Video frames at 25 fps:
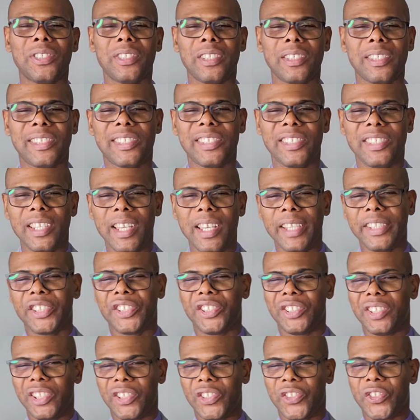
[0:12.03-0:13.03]
to the
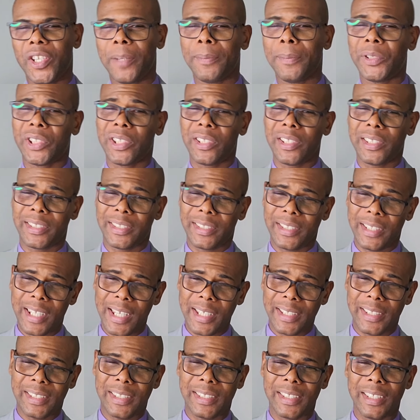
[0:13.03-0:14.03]
Search the Scriptures
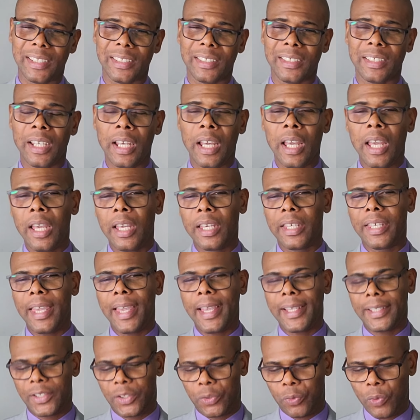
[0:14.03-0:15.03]
lesson.
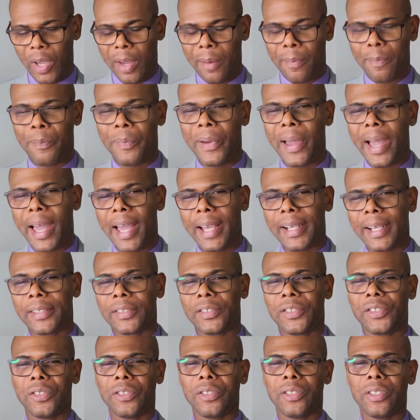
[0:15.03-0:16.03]
Yes, we are
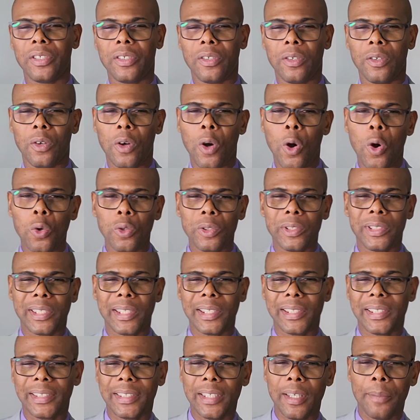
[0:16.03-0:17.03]
back to the Old
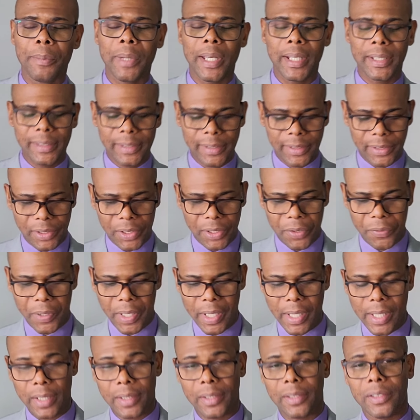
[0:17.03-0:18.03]
Testament
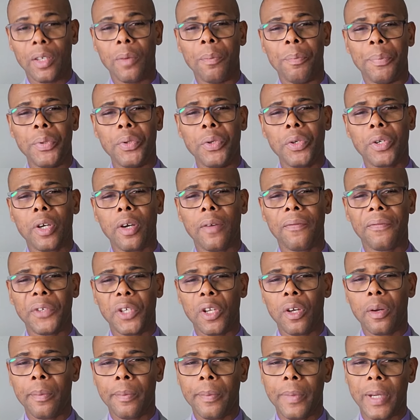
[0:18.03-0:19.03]
series, the book of
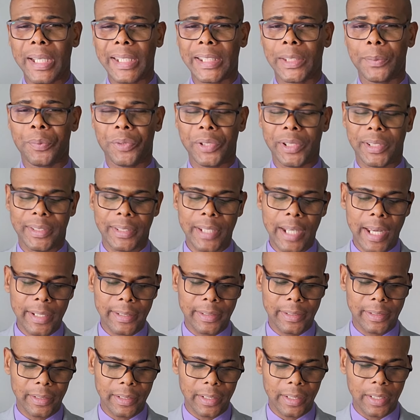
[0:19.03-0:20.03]
Numbers
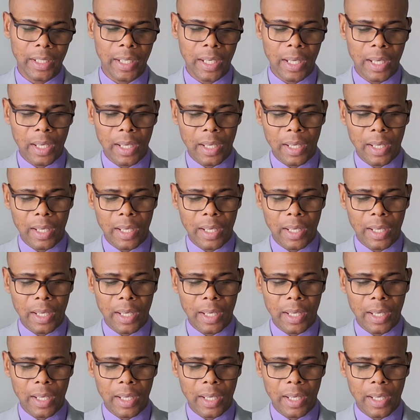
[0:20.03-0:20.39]
precisely.